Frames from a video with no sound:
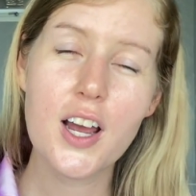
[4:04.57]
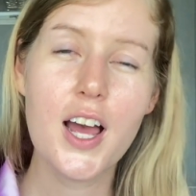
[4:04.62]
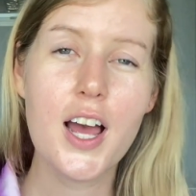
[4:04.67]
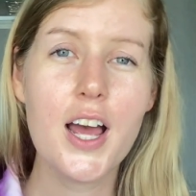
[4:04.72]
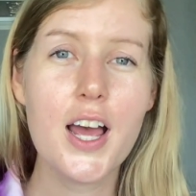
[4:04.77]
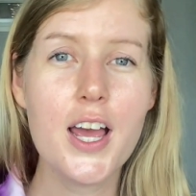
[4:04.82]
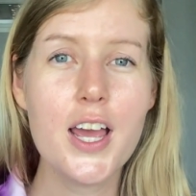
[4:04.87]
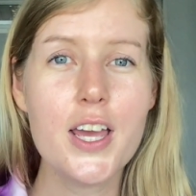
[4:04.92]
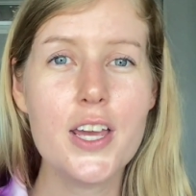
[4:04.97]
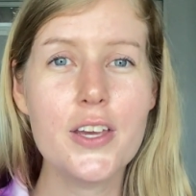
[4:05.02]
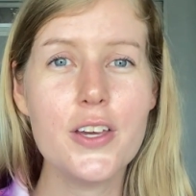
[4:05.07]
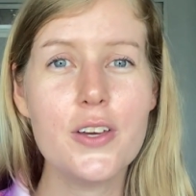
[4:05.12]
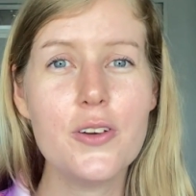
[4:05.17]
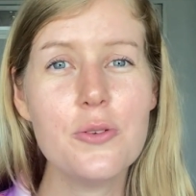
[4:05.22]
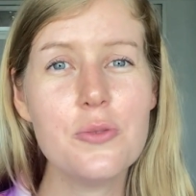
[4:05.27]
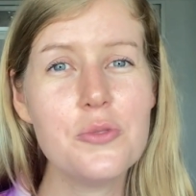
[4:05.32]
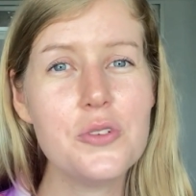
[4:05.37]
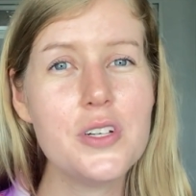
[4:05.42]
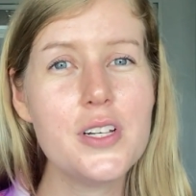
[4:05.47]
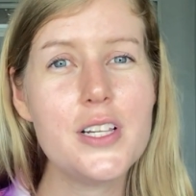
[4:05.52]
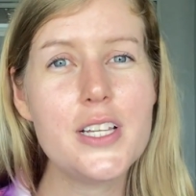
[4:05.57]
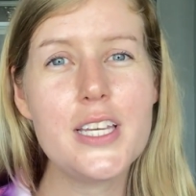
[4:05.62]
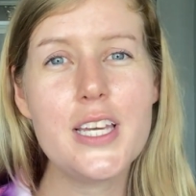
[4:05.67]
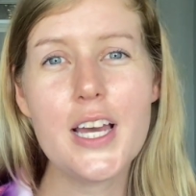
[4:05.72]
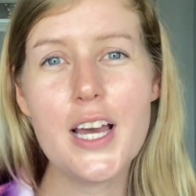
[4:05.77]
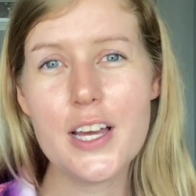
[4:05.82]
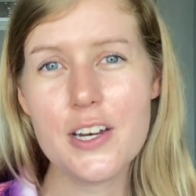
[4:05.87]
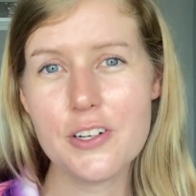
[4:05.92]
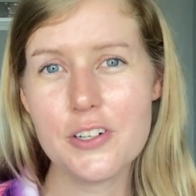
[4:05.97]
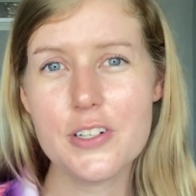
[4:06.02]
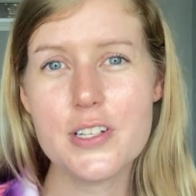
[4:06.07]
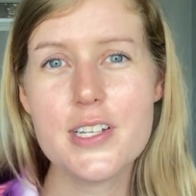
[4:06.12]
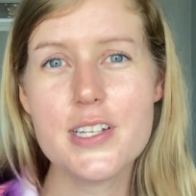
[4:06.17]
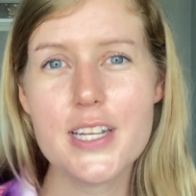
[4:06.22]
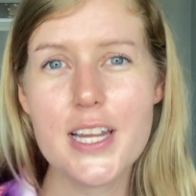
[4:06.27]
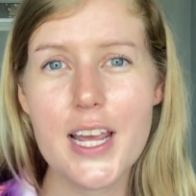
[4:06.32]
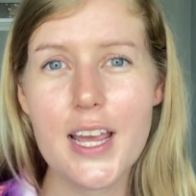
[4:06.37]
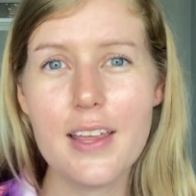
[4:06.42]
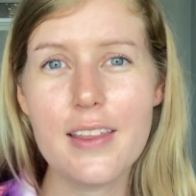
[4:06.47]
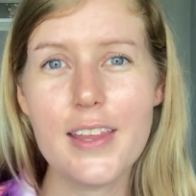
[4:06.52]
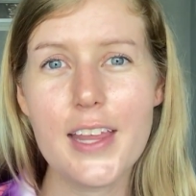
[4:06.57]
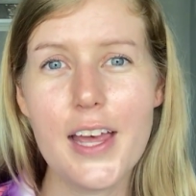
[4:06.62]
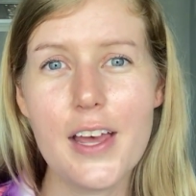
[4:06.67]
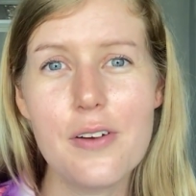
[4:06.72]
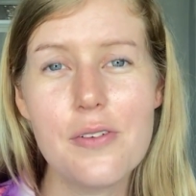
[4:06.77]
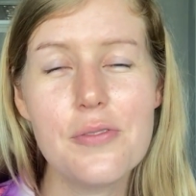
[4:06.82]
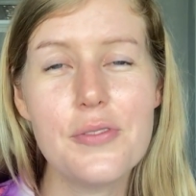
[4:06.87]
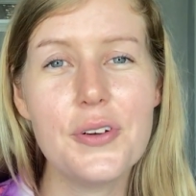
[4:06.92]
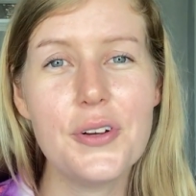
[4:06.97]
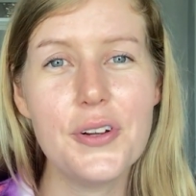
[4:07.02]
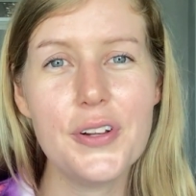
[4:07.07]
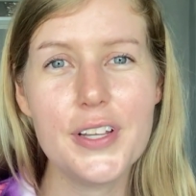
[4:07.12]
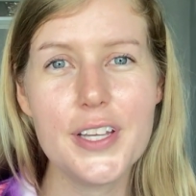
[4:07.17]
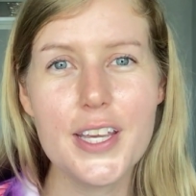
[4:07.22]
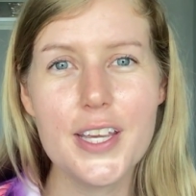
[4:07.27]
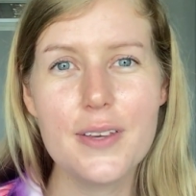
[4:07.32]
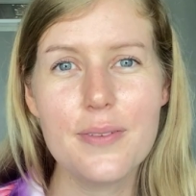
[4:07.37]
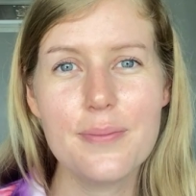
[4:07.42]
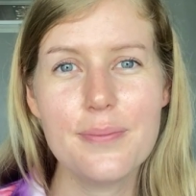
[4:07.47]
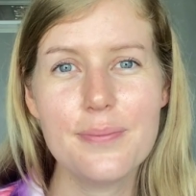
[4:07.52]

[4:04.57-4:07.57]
I really understand that fully.